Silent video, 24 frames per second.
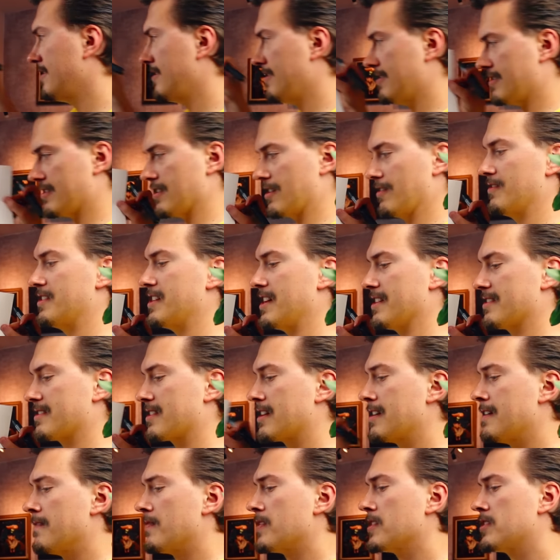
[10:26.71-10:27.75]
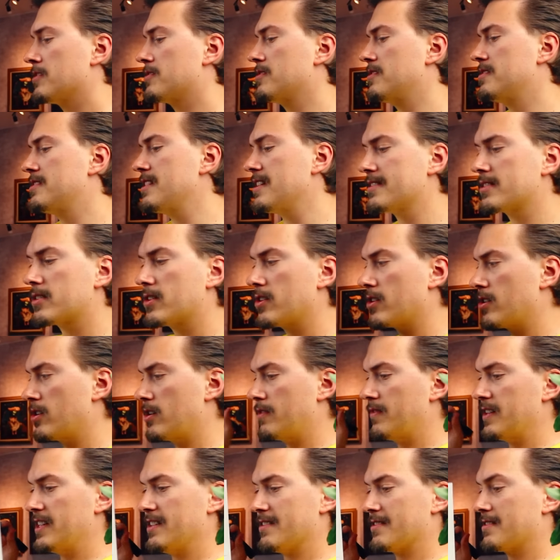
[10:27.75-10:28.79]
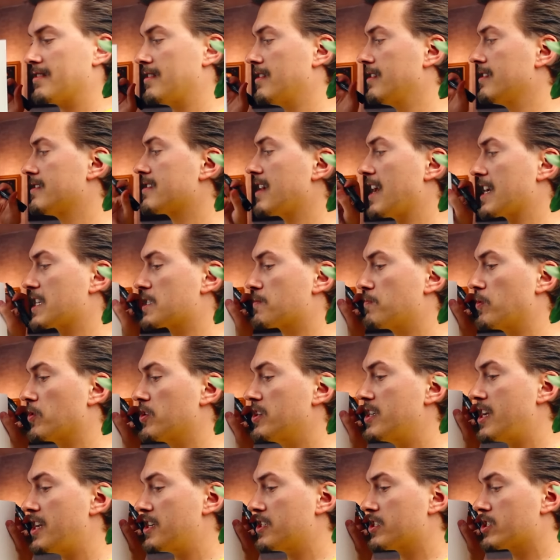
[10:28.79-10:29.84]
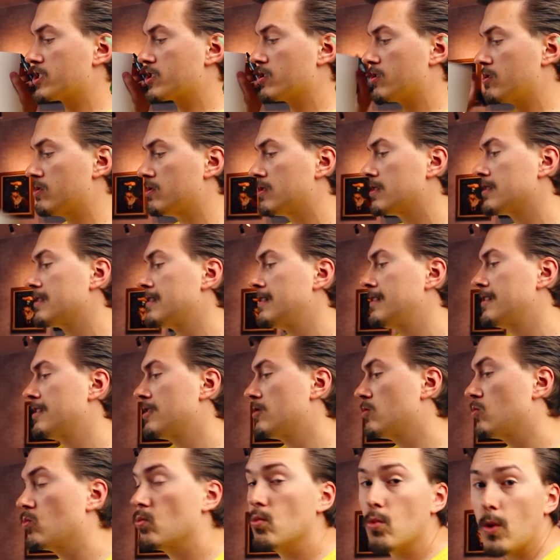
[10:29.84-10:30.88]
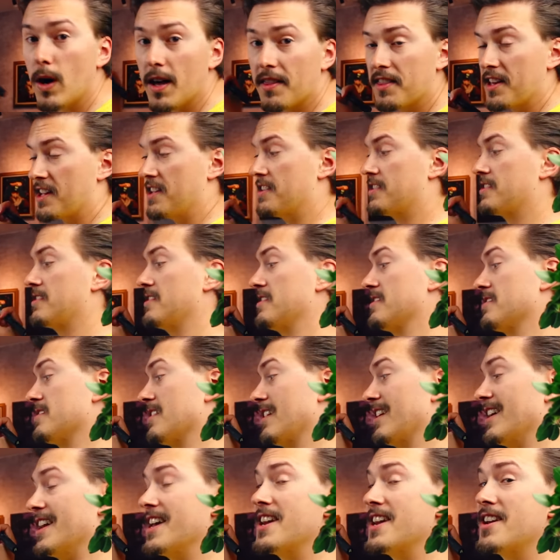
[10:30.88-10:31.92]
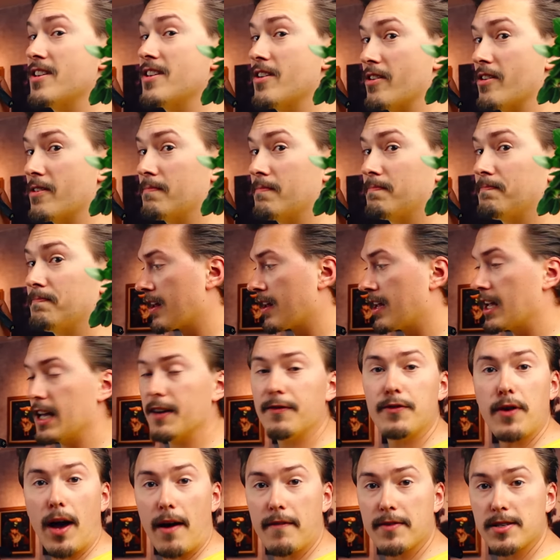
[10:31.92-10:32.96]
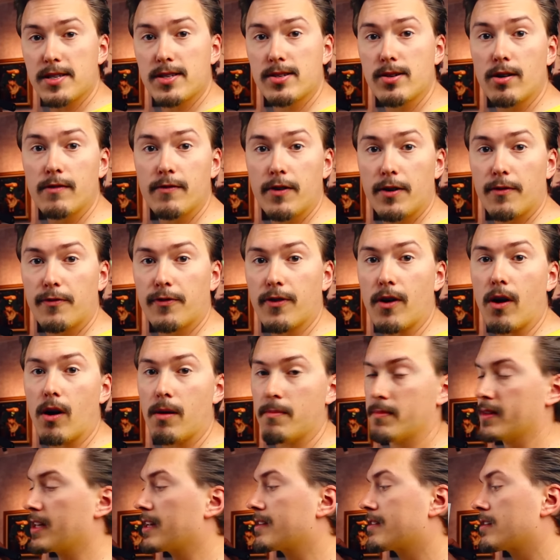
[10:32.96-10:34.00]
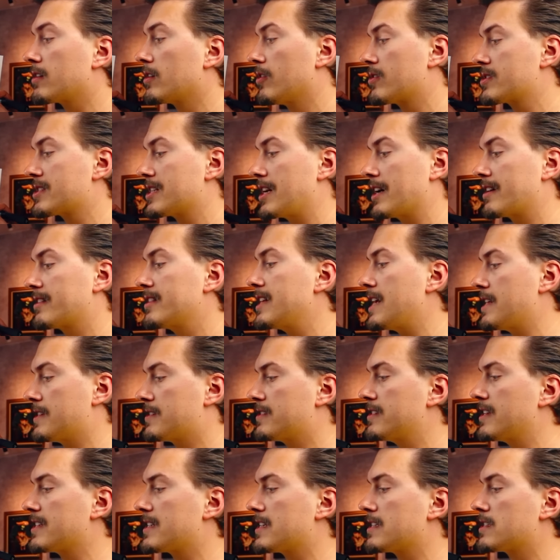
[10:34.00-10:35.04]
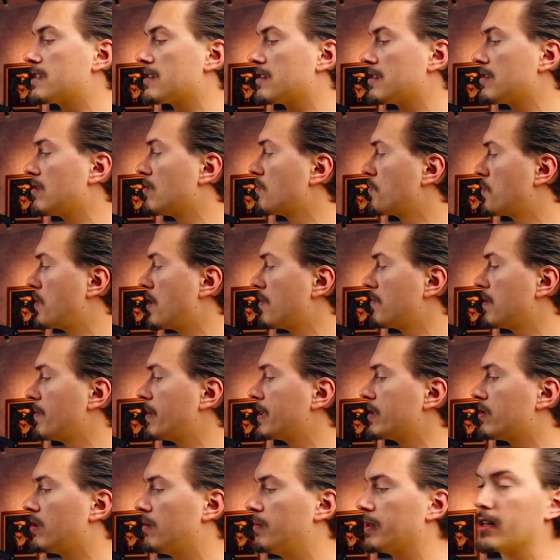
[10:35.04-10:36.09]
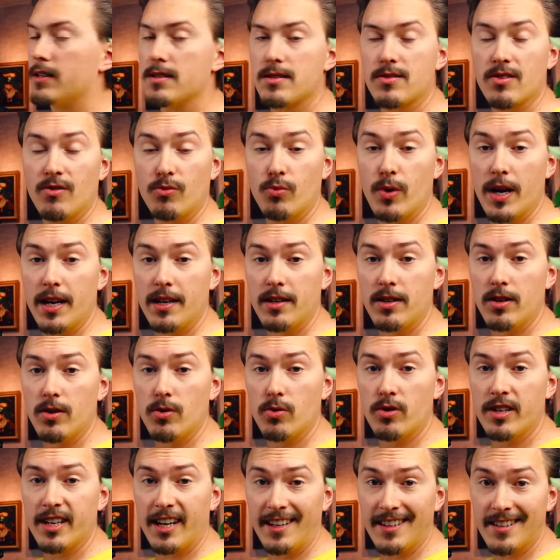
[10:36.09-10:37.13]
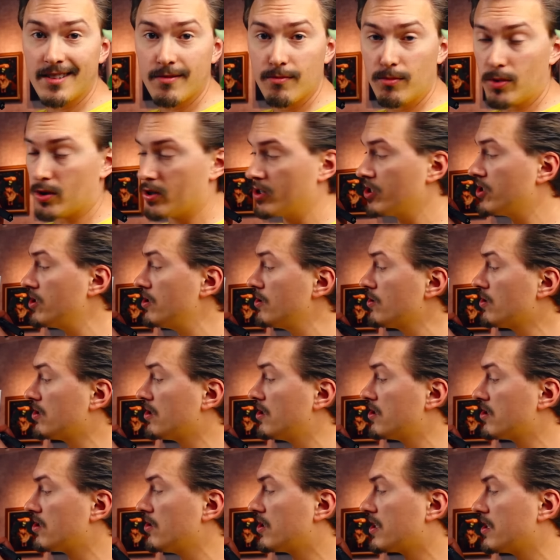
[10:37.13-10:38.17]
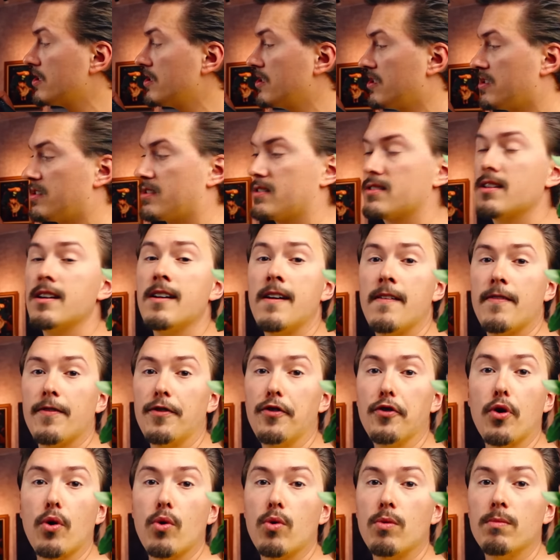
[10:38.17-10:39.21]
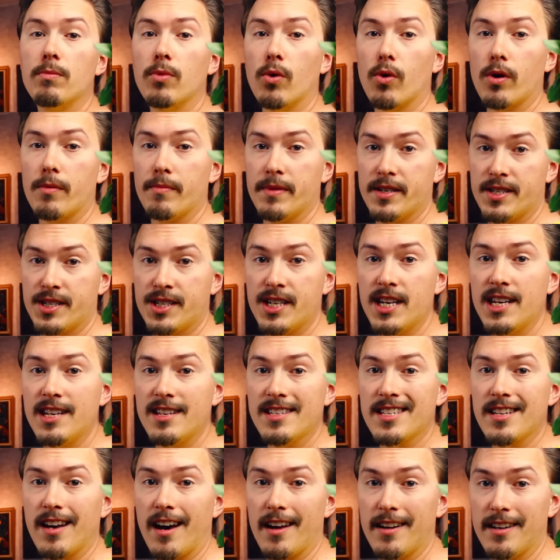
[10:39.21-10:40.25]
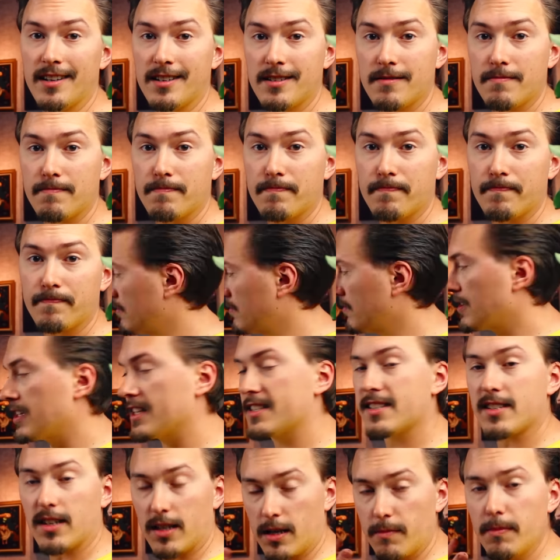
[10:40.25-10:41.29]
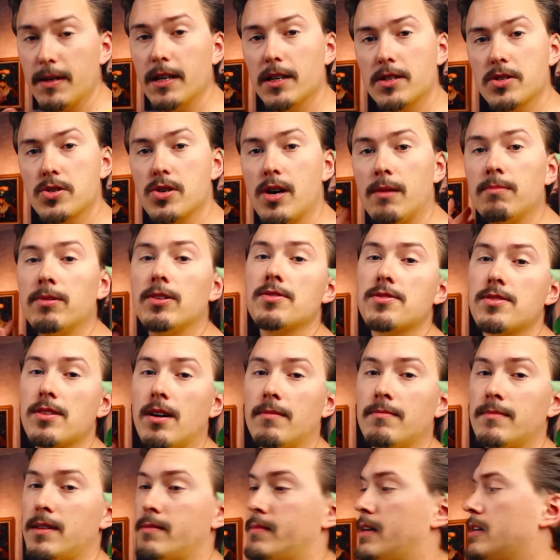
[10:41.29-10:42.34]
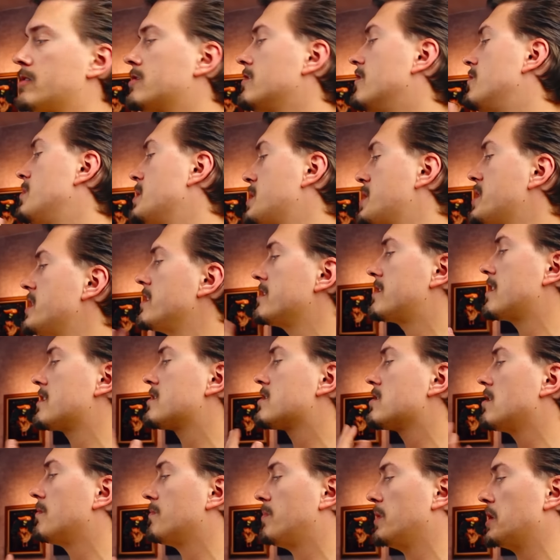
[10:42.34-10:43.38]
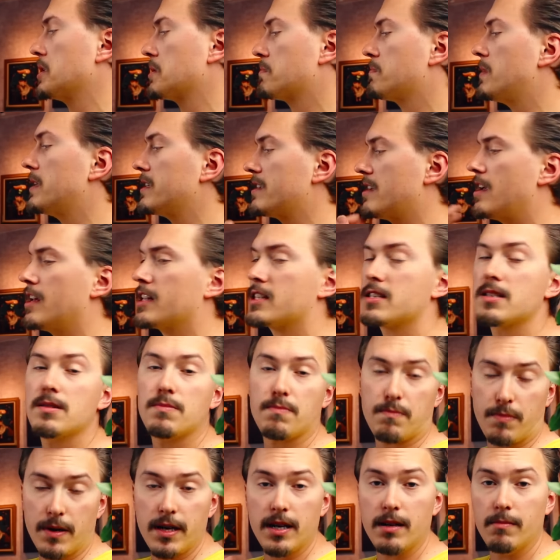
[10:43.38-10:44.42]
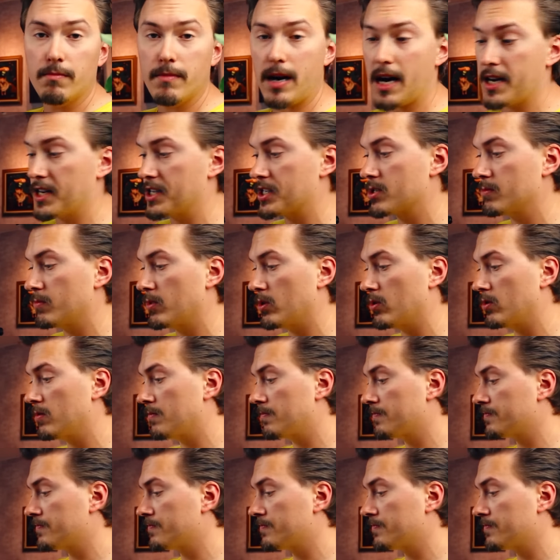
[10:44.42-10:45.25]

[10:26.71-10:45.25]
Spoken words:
instead of this. So this curve is exponential, while this is linear. If you have a server farm that looks like this, this is no problem at all, because when you get more users, you can just throw more machines at it. It's gonna be a troublesome amount of machines at some point, but it's pretty manageable.